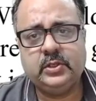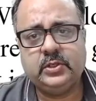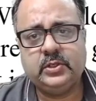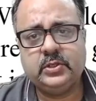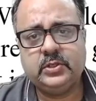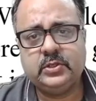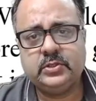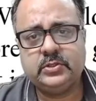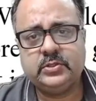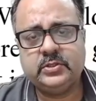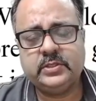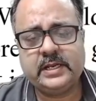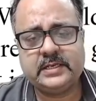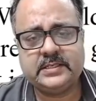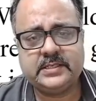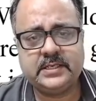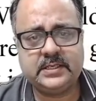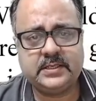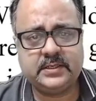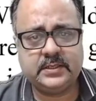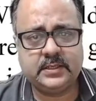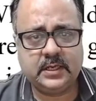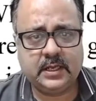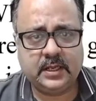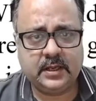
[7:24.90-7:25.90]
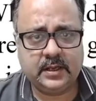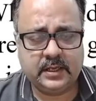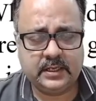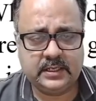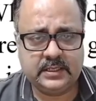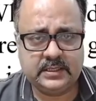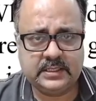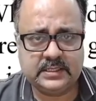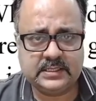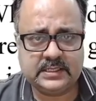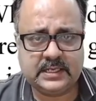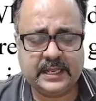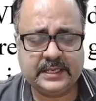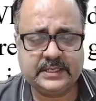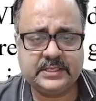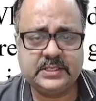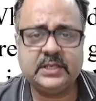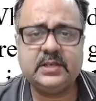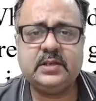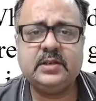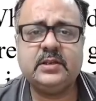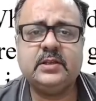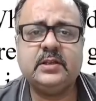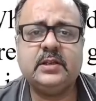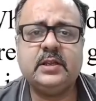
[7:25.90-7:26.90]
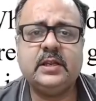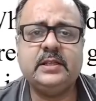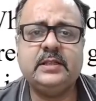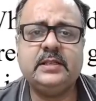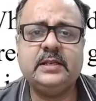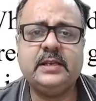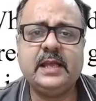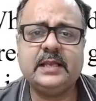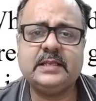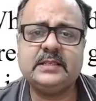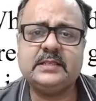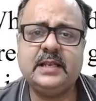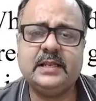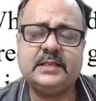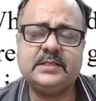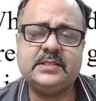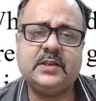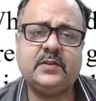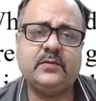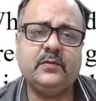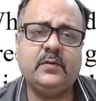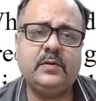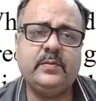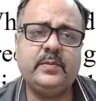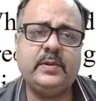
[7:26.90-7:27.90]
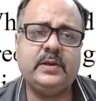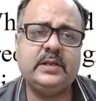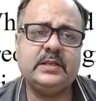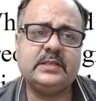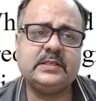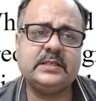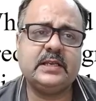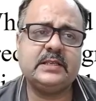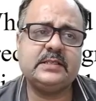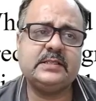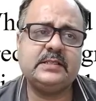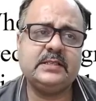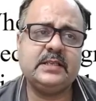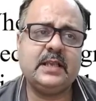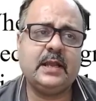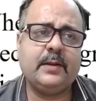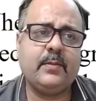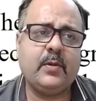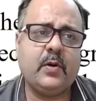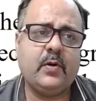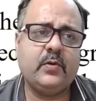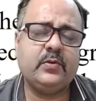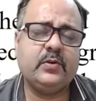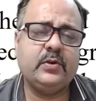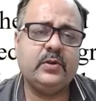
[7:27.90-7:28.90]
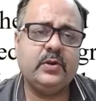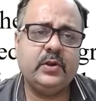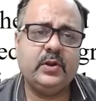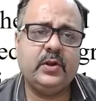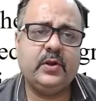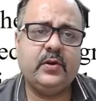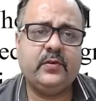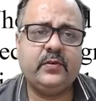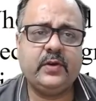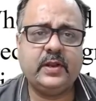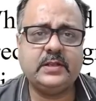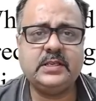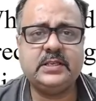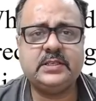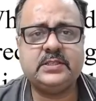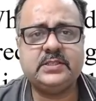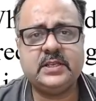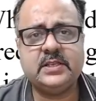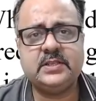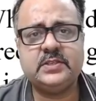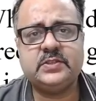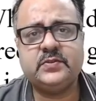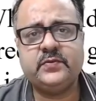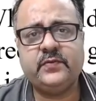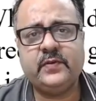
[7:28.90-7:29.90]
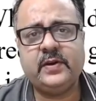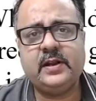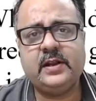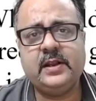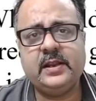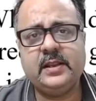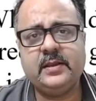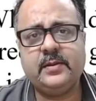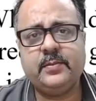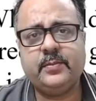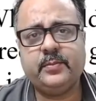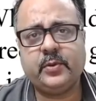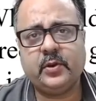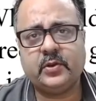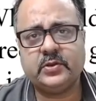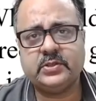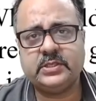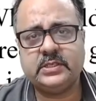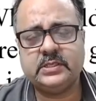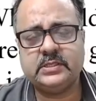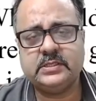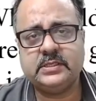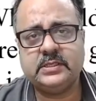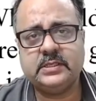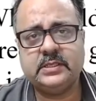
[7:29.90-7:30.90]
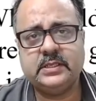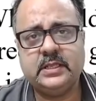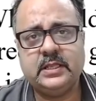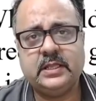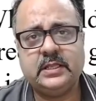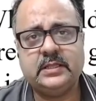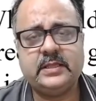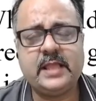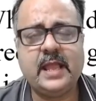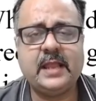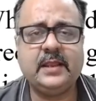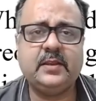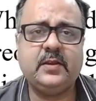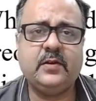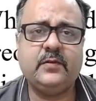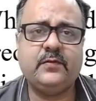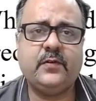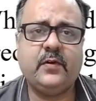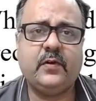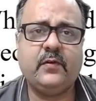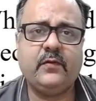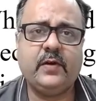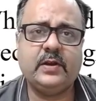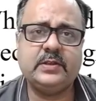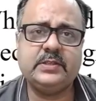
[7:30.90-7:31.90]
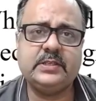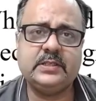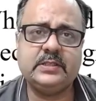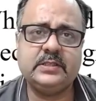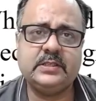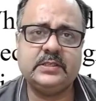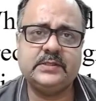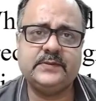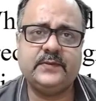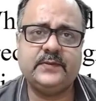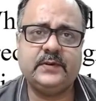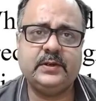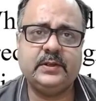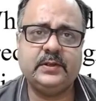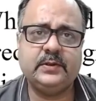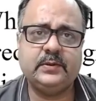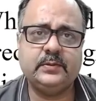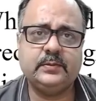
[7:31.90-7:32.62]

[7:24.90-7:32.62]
So that's it in this lecture. In the next lecture, we'll be discussing about resistance welding process. Thank you for watching this video.